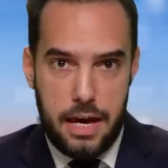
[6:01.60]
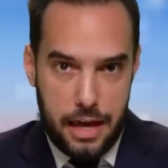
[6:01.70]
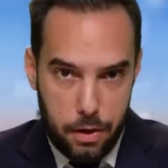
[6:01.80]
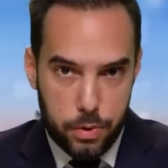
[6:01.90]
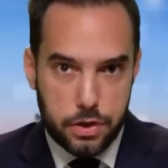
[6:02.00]

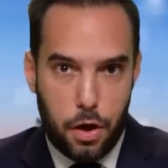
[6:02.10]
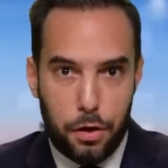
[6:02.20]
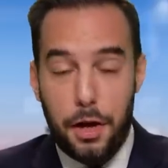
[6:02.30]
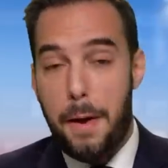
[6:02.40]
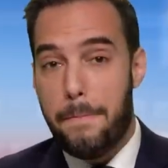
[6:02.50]
It was
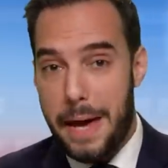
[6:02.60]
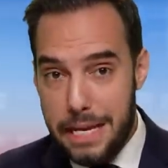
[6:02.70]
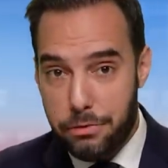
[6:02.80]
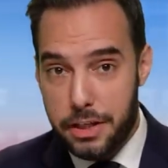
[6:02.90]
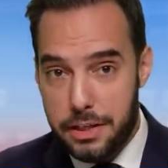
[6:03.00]
called
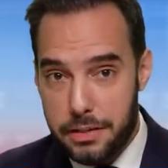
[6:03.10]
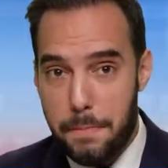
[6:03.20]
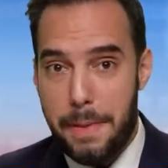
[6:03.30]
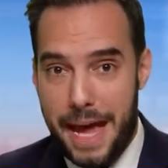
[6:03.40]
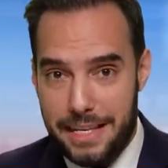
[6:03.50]

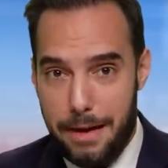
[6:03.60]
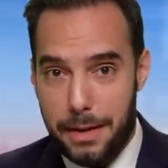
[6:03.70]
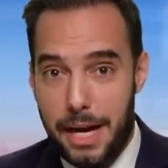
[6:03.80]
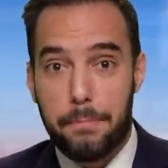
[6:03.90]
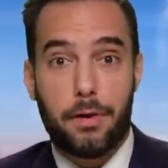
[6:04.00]
Patriotism,
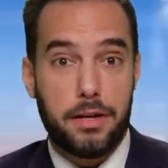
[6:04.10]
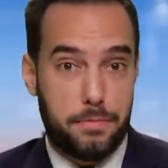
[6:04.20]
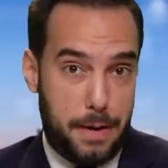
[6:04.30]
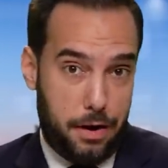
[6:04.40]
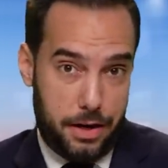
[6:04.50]
Pandemic, and
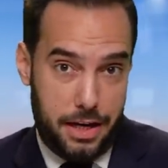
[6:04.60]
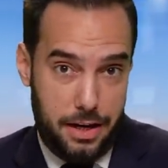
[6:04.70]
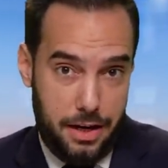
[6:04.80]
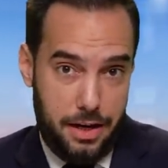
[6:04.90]
Prosperity.